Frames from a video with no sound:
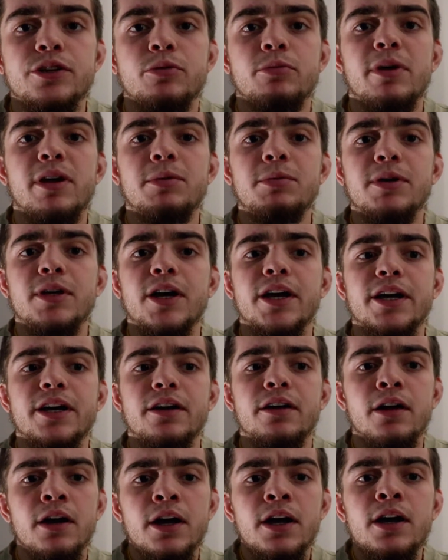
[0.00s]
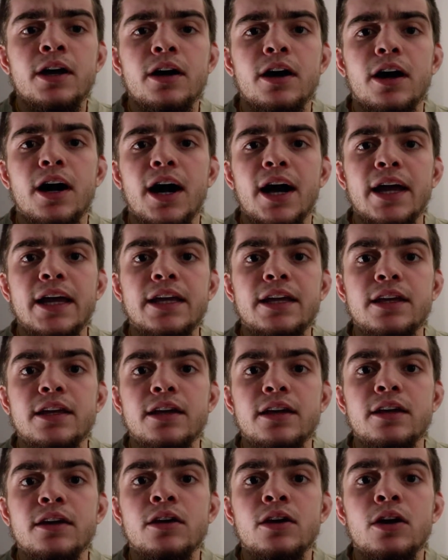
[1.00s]
or maybe like a
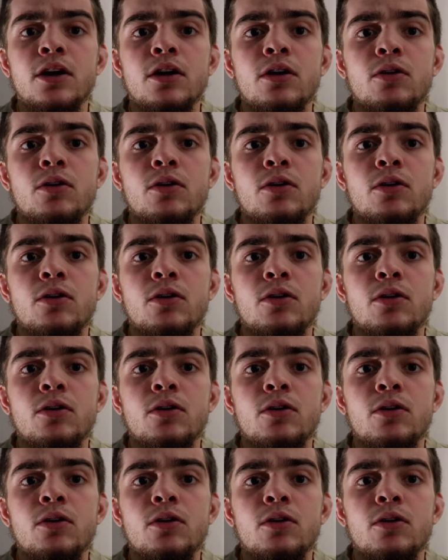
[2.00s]
hiking,